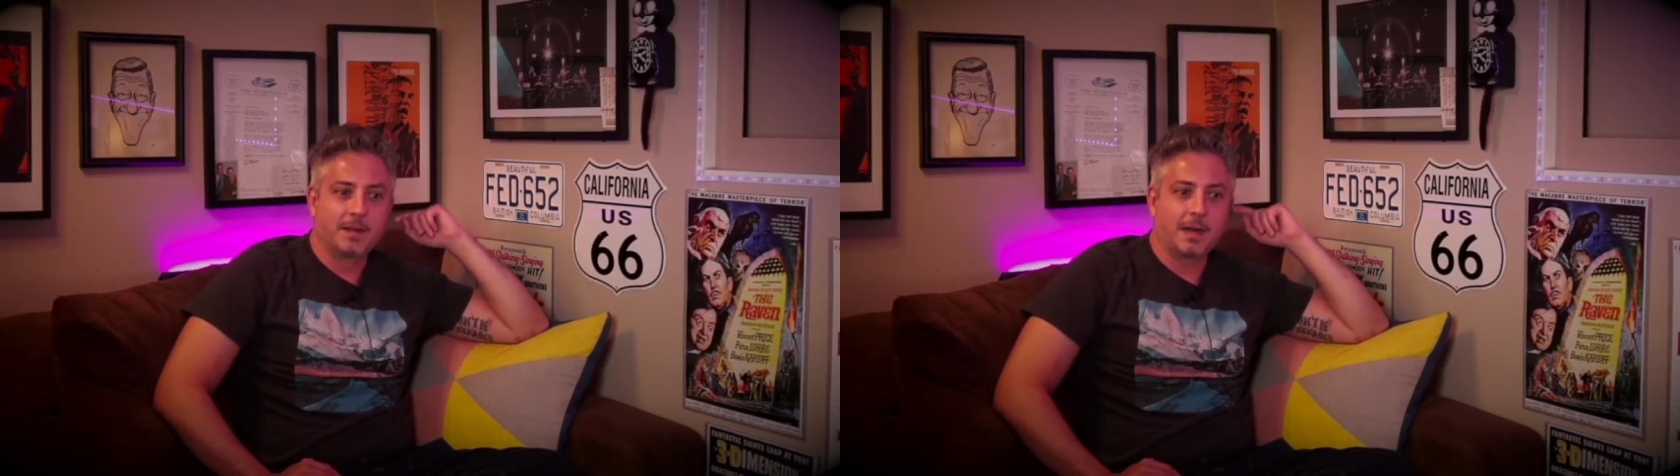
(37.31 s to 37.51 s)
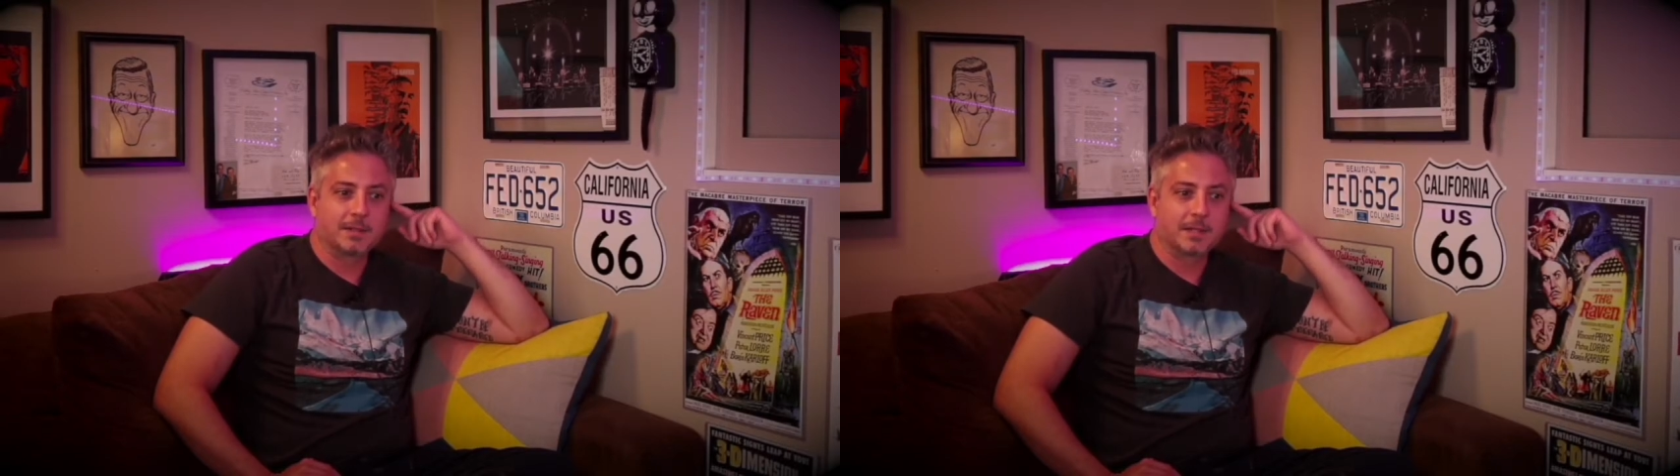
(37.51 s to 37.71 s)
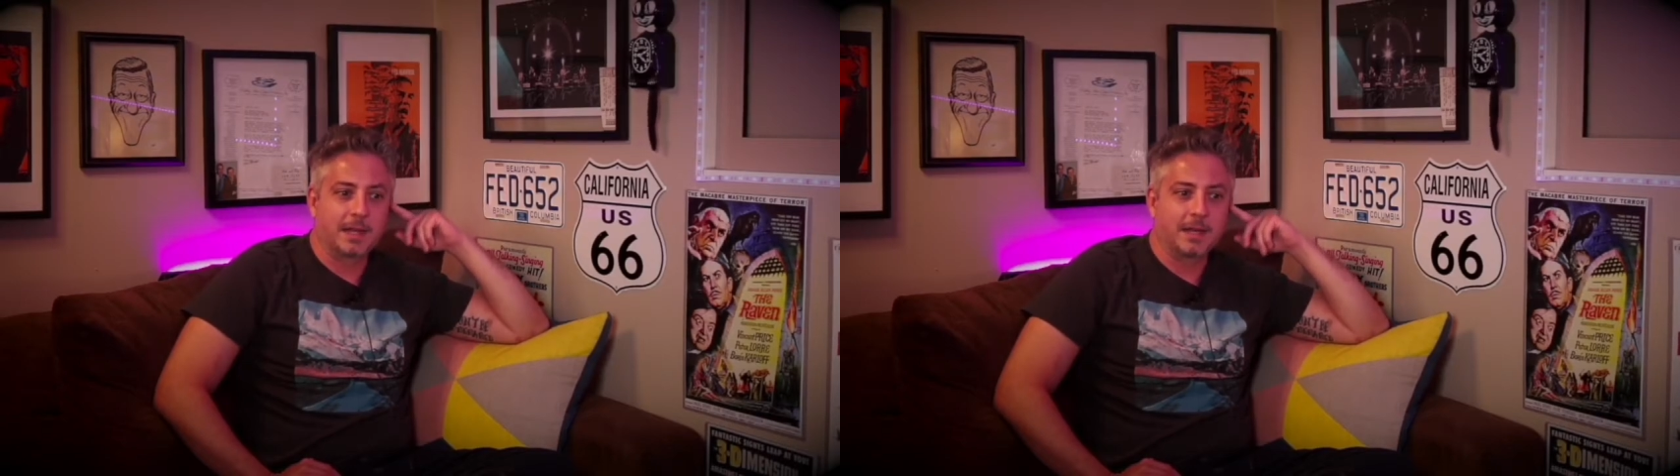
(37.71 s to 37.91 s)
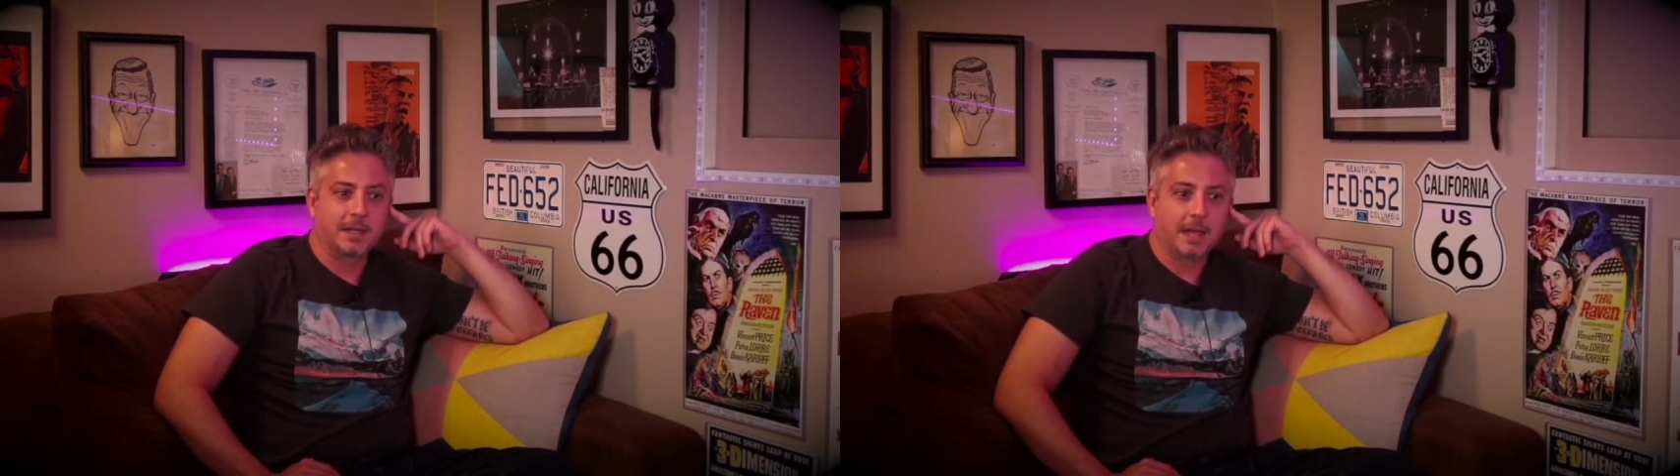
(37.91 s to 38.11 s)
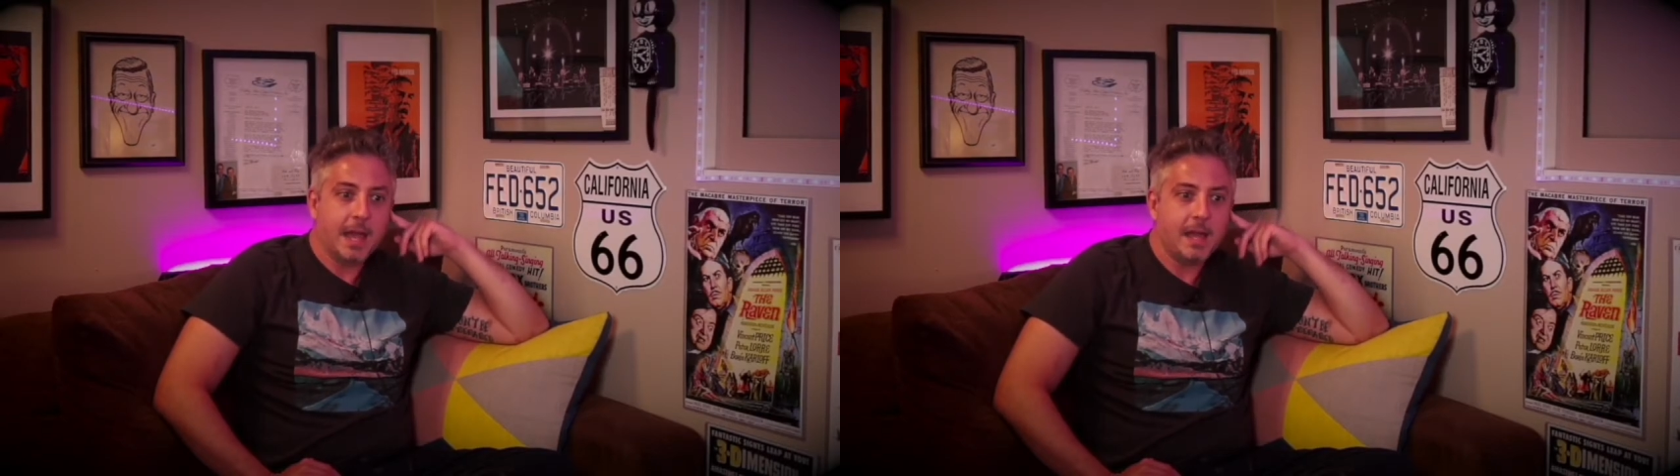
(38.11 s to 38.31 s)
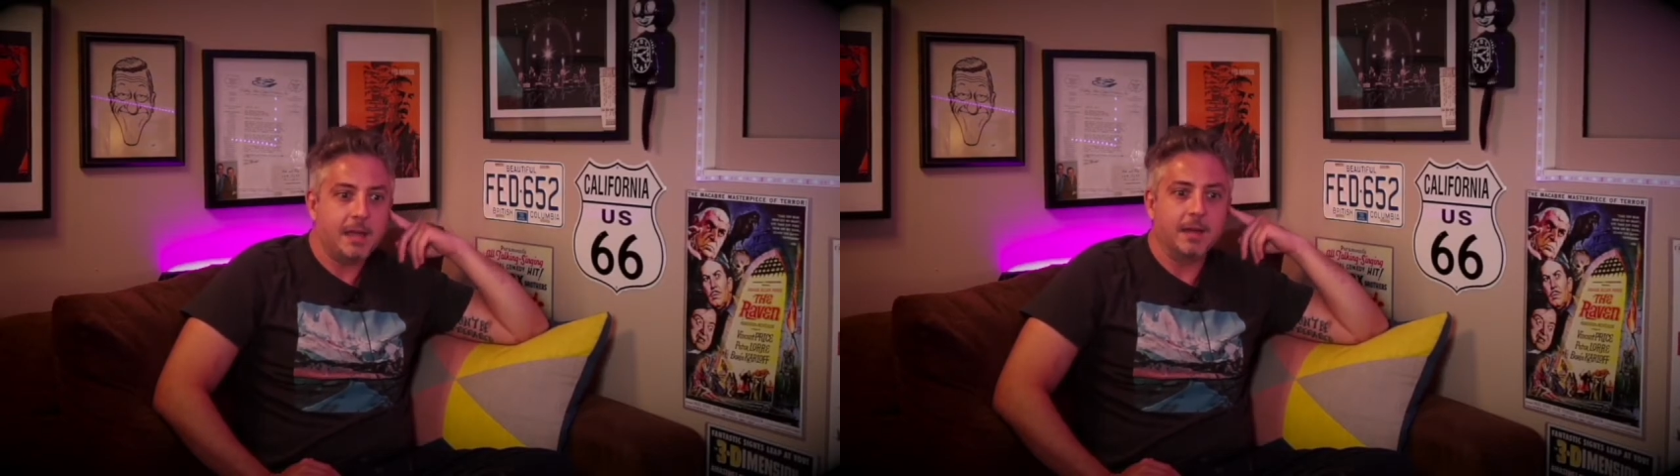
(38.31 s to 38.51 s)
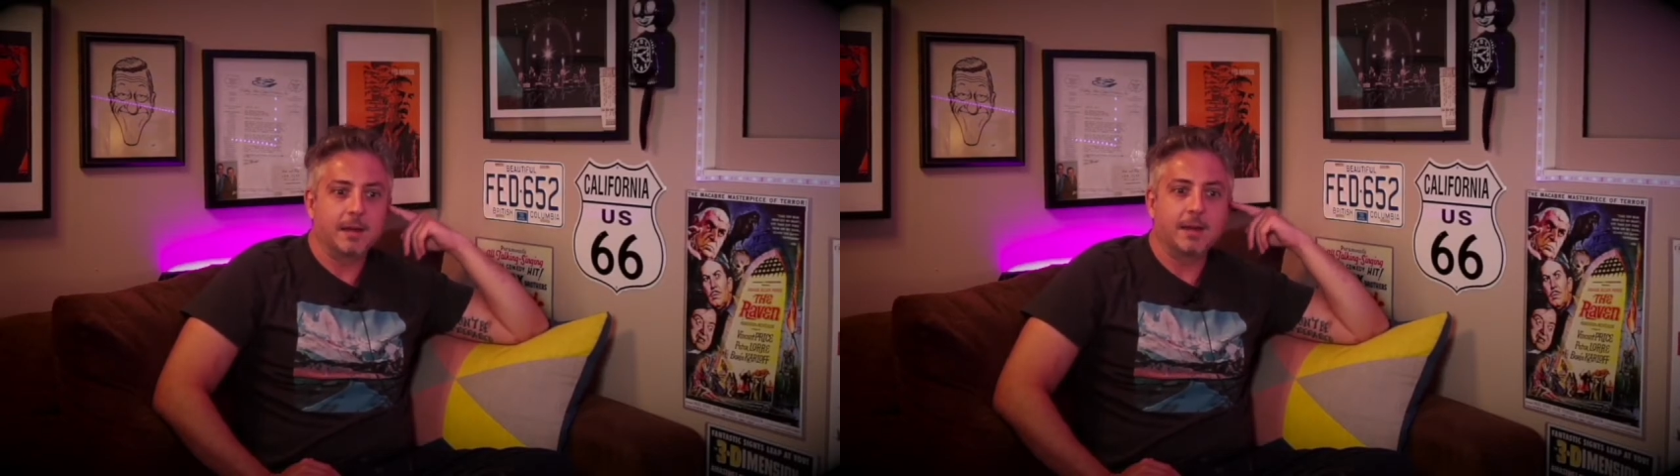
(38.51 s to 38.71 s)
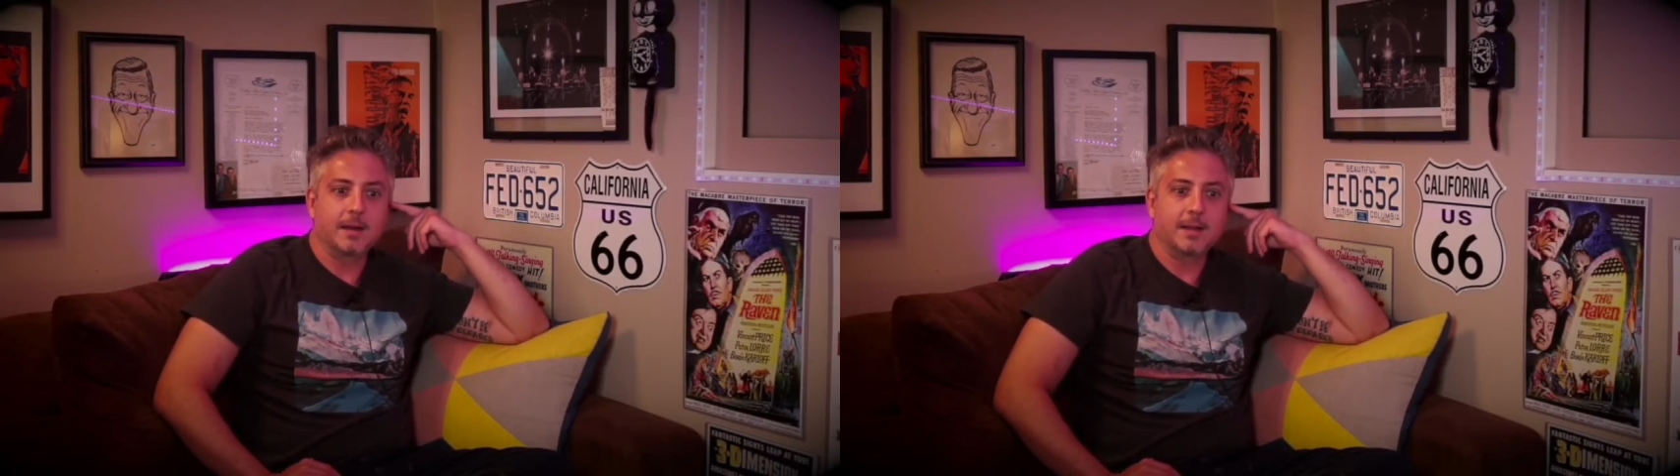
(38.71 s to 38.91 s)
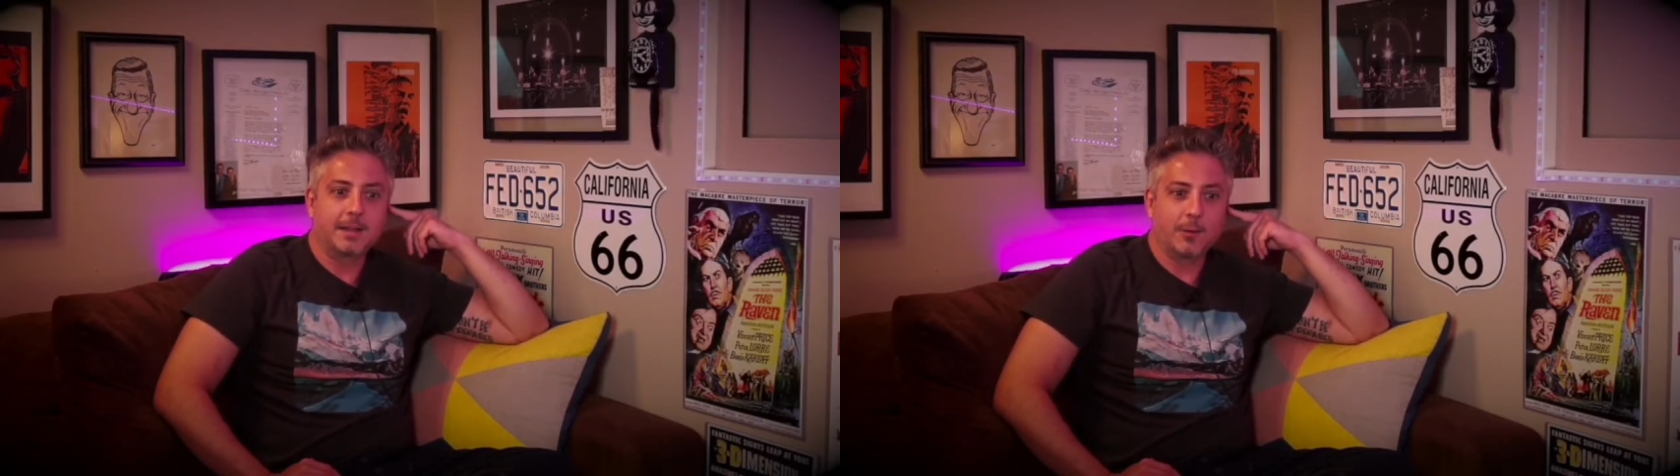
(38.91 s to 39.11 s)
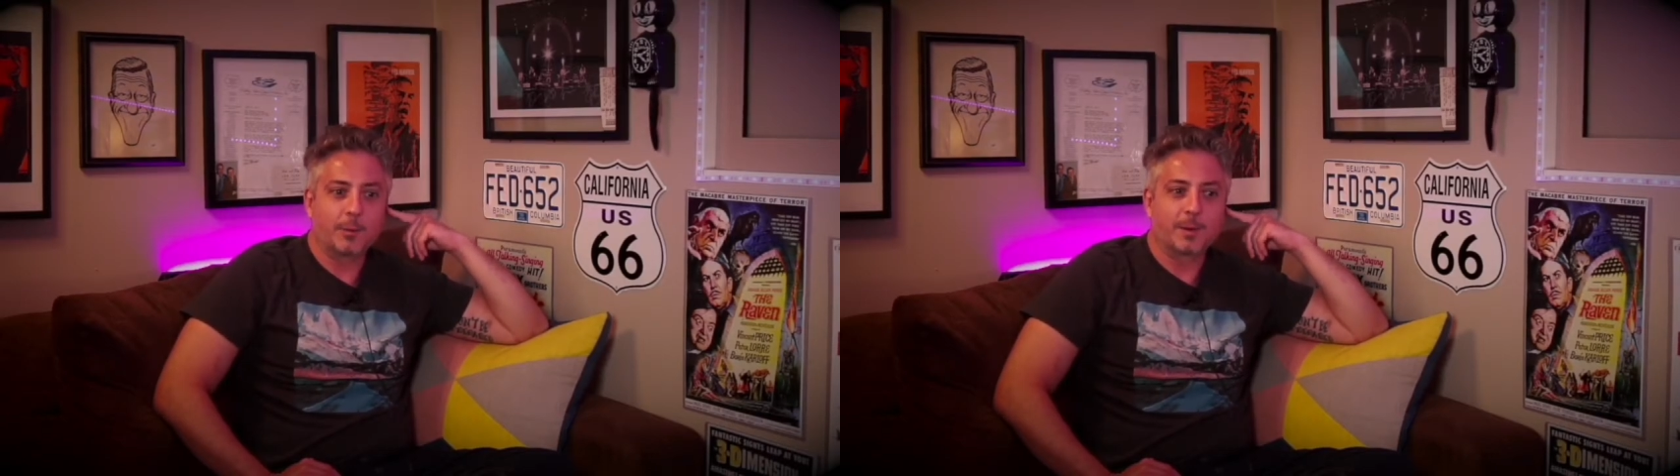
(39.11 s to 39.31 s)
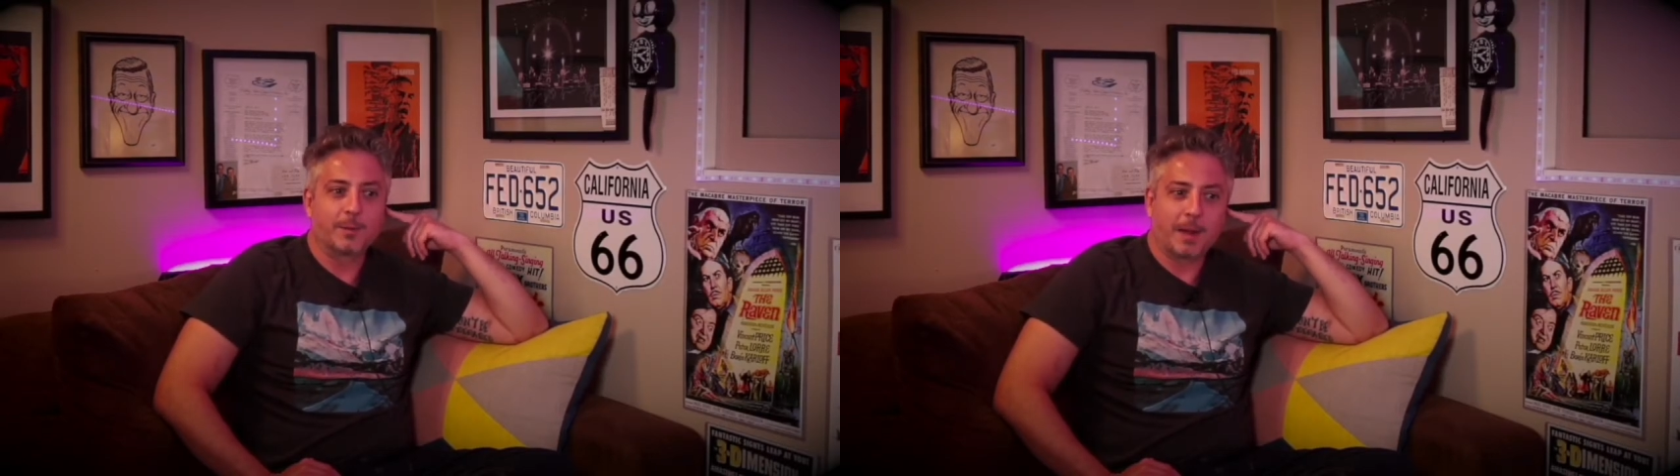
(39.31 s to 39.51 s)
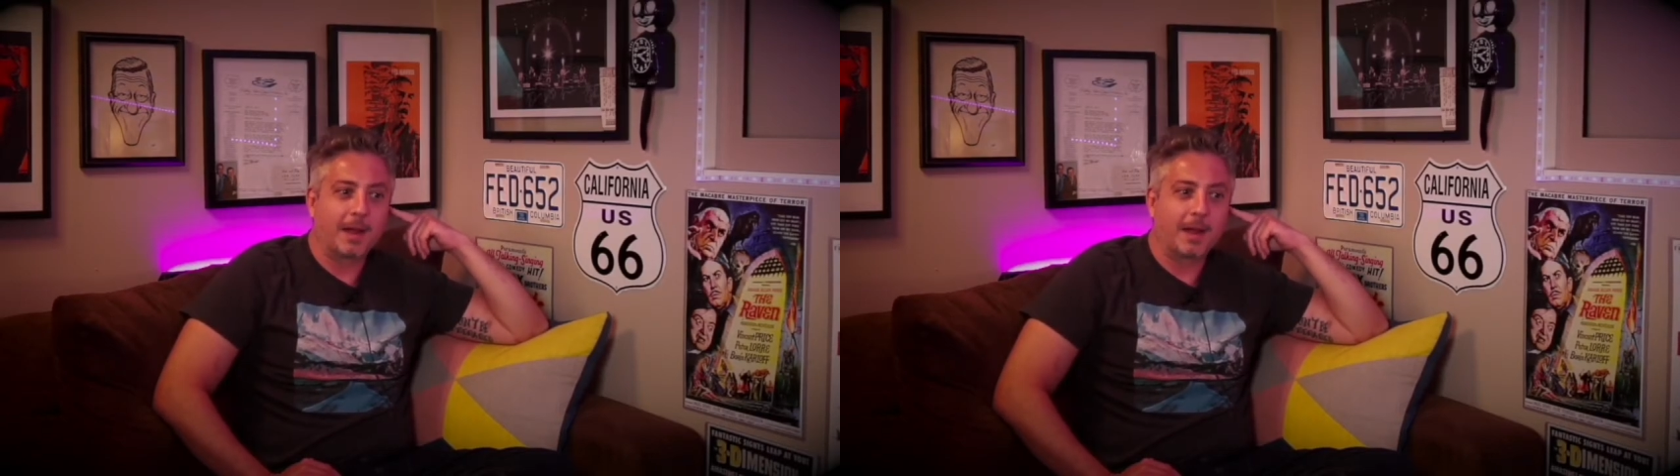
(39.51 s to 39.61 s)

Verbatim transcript: I was like, hey uh, Gilbert,